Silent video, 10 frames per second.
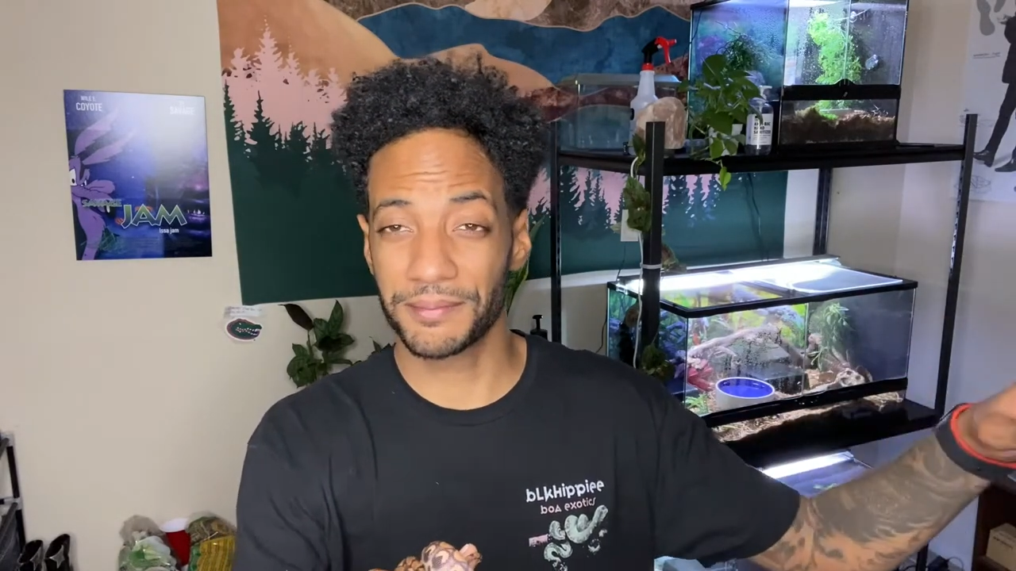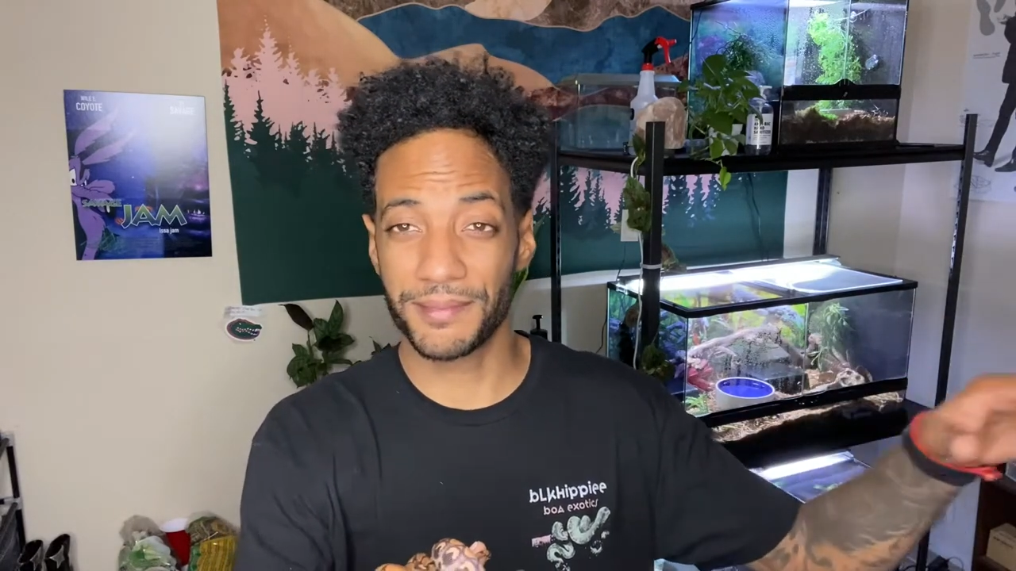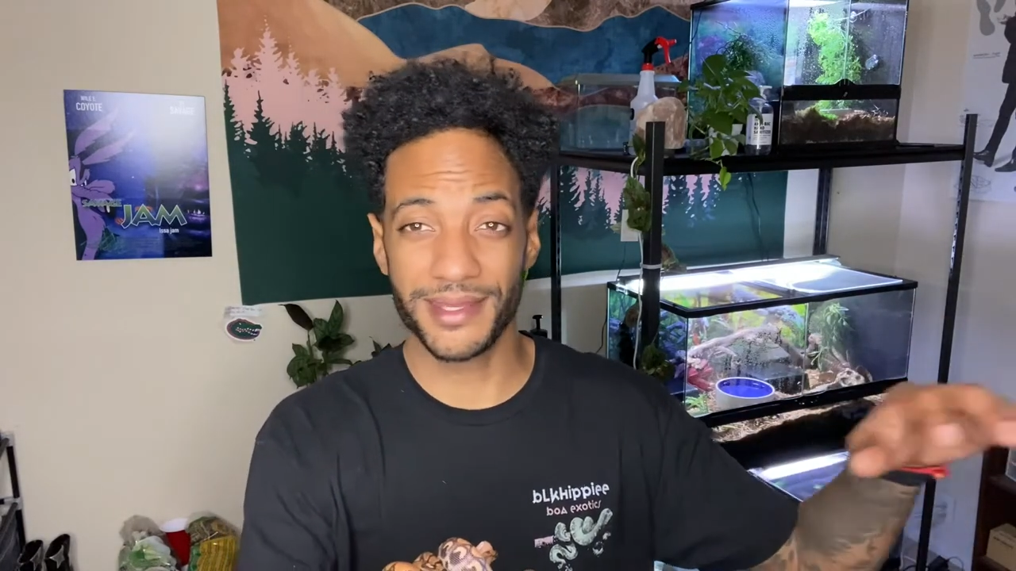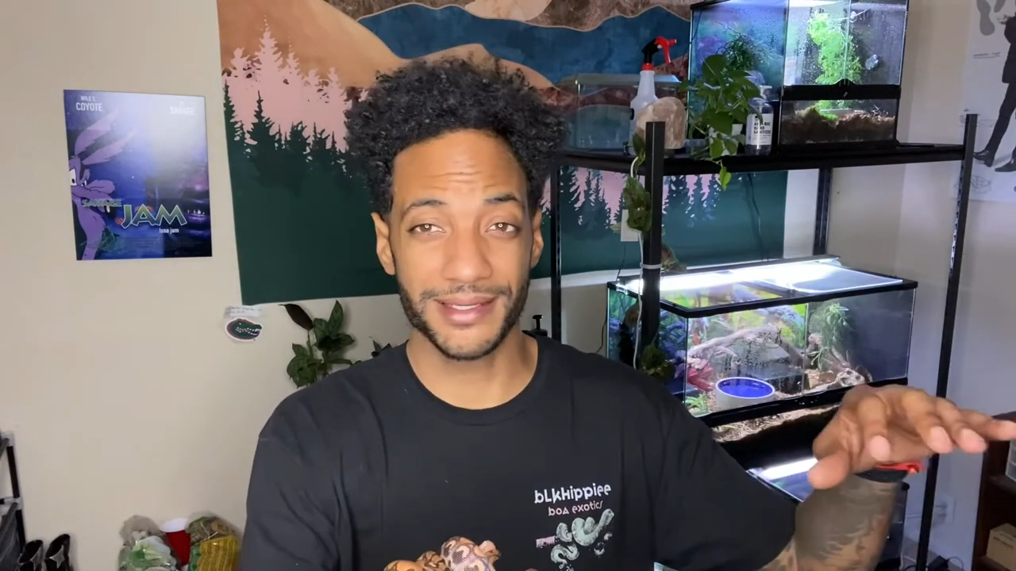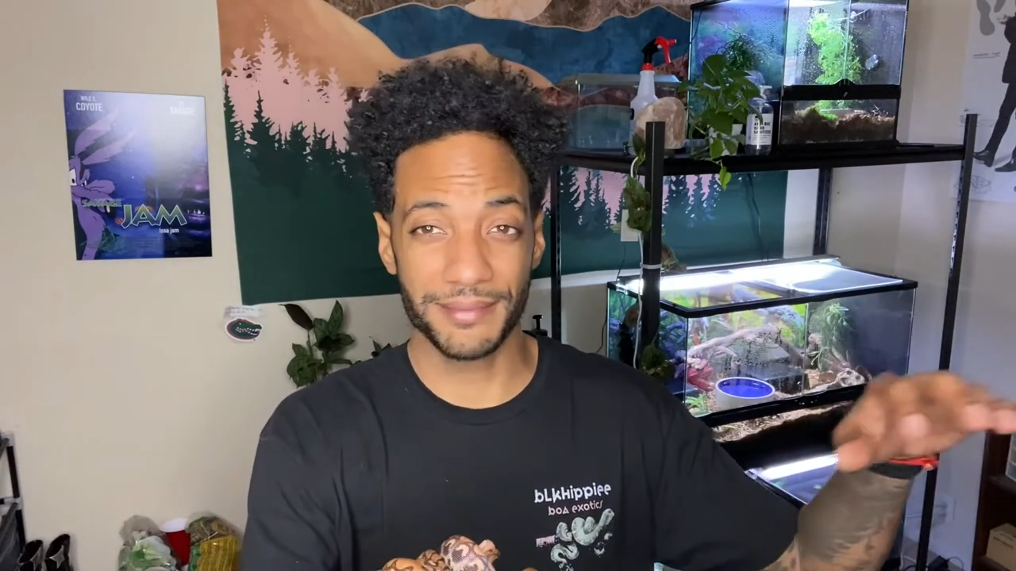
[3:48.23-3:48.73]

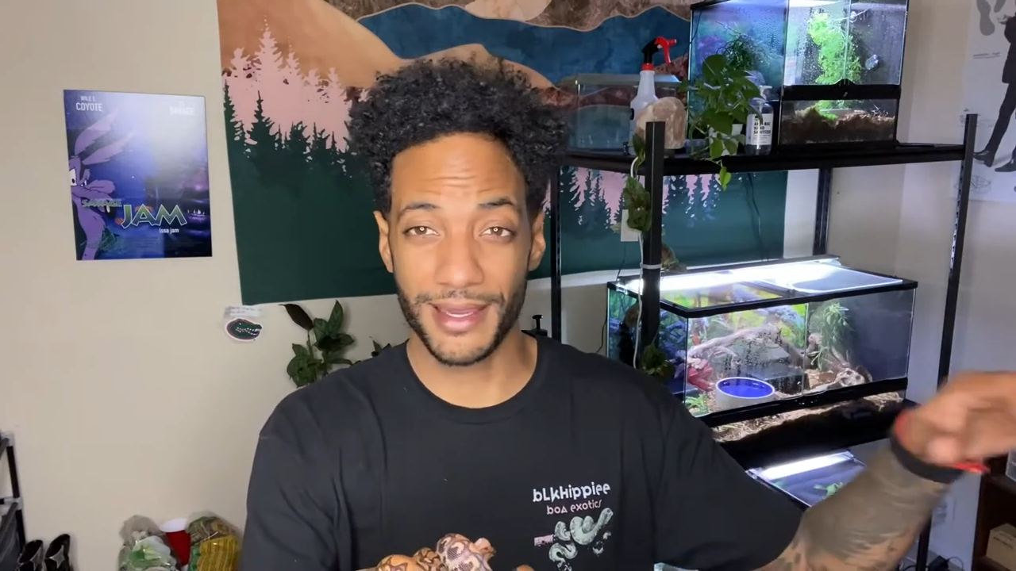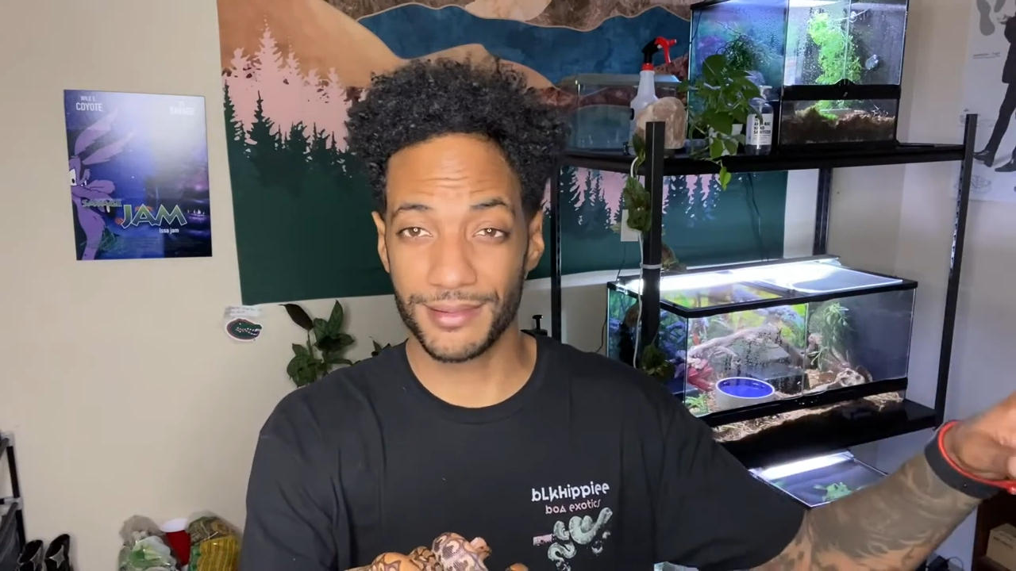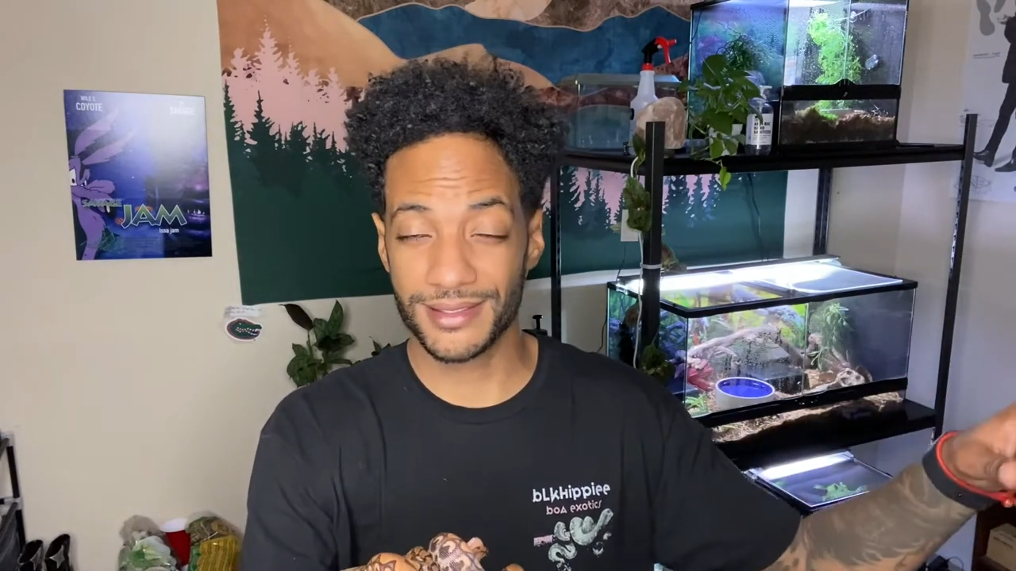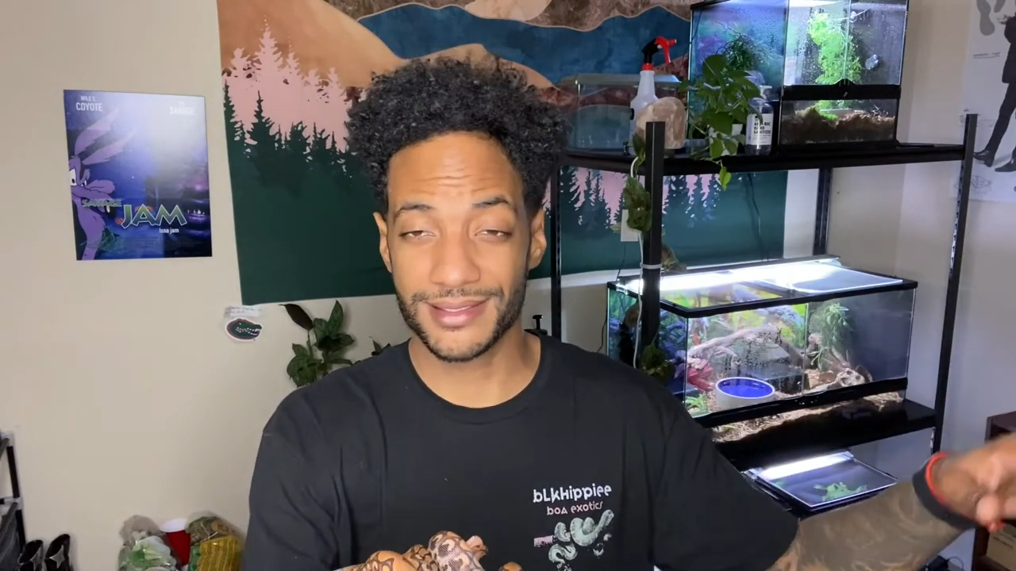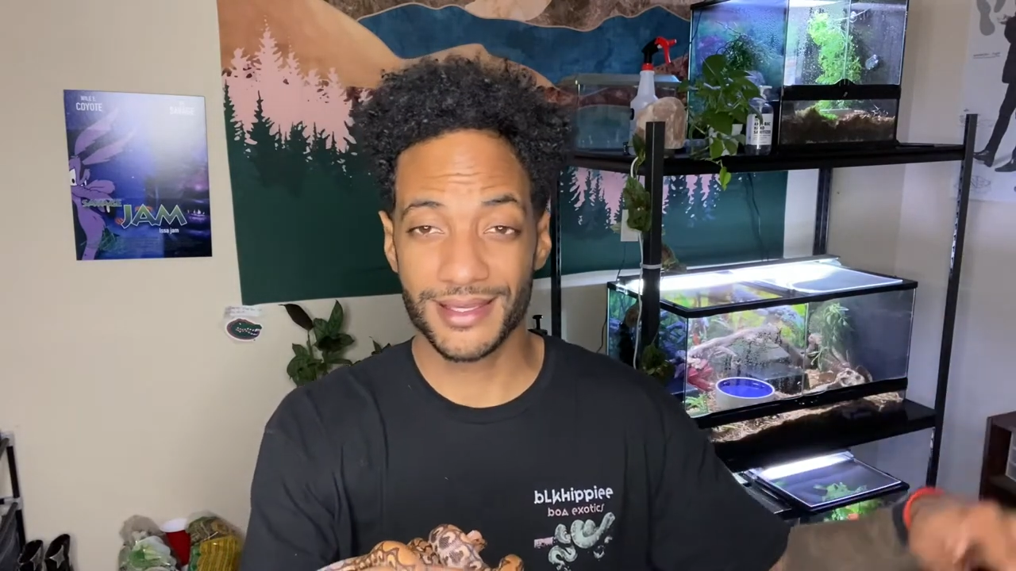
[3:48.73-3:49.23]
many
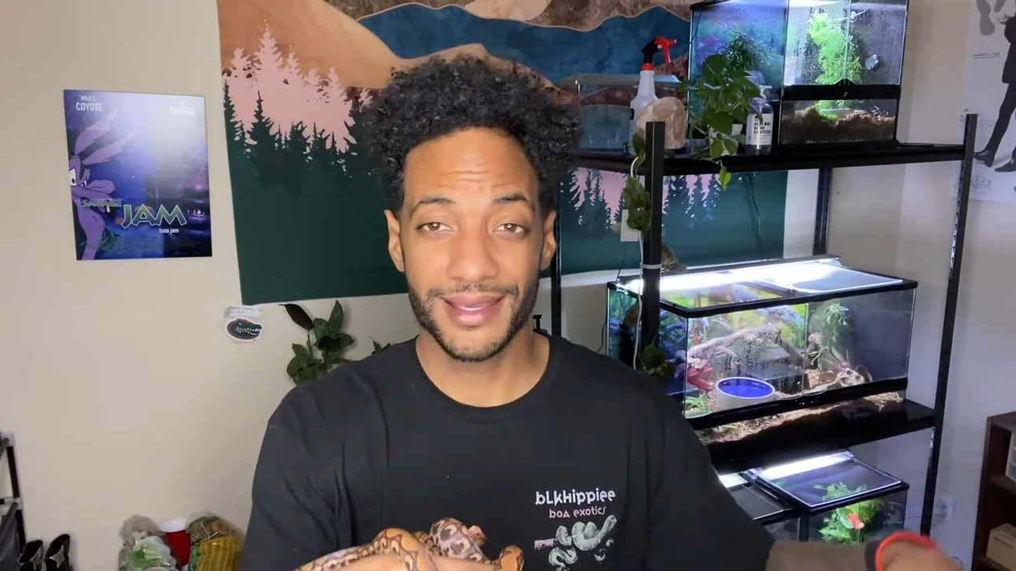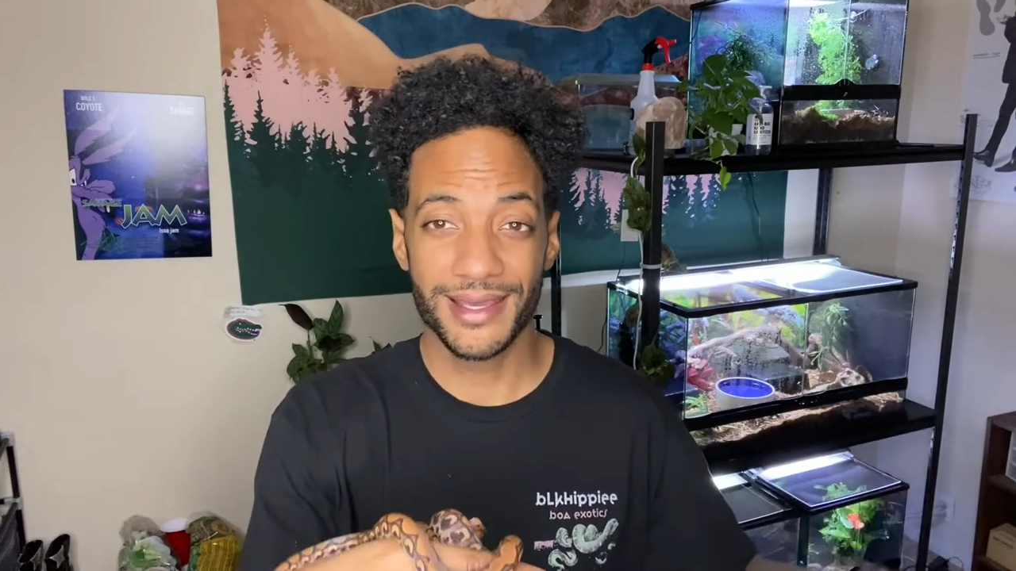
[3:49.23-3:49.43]
babies.